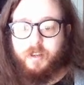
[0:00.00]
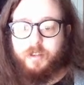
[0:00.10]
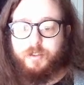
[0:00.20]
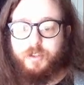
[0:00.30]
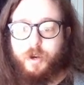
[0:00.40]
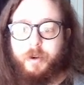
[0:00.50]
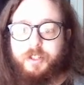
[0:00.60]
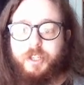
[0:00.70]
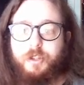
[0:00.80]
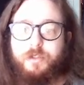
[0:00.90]
So it's
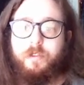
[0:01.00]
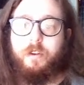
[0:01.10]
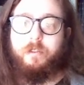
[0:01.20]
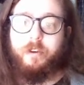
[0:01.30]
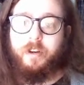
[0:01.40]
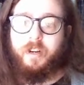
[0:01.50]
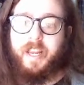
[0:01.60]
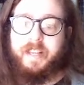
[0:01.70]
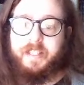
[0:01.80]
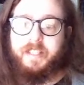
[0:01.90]
useful for
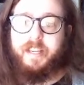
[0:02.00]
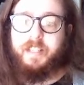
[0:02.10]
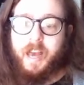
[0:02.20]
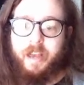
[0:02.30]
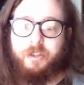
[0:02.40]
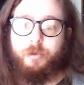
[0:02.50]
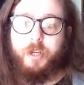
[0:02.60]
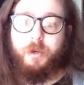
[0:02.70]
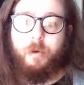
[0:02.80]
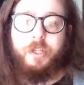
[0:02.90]
cases like tags where
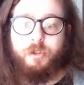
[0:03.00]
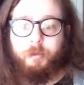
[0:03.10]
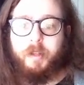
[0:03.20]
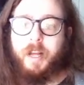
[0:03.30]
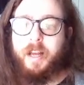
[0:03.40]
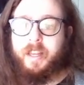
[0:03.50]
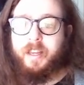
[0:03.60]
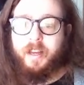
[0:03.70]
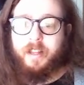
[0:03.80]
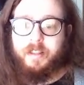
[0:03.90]
you want to apply
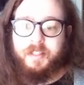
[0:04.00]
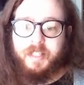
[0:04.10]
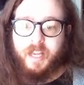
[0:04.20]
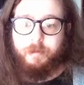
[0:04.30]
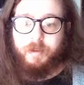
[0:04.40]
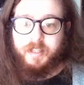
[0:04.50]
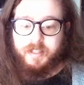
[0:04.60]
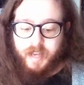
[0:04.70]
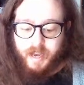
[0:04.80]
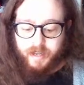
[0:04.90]
the same
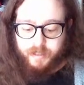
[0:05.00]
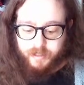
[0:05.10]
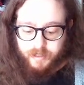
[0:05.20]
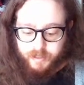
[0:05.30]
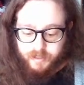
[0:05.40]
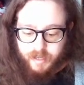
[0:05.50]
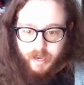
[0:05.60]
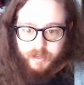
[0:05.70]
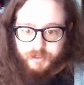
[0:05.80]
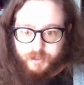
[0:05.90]
exact
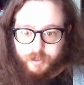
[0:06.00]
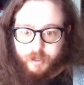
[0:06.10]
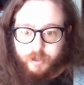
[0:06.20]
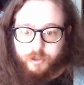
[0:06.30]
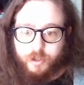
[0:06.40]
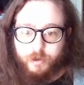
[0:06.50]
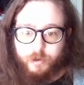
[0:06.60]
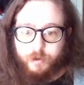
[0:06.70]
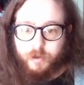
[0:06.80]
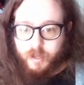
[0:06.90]
text
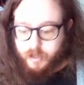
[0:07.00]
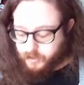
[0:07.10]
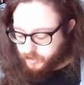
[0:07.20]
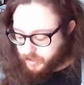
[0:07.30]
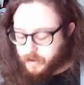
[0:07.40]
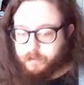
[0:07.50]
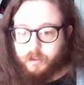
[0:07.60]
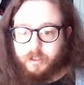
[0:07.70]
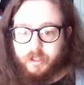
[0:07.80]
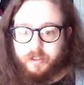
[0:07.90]
to
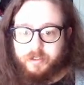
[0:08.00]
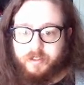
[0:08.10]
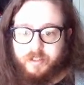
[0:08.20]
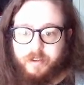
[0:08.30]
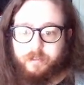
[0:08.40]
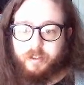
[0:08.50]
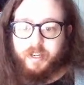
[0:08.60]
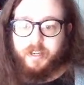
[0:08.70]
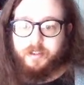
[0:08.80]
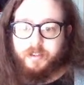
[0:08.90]
several
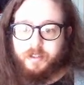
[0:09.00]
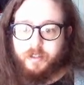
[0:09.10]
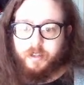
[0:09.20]
different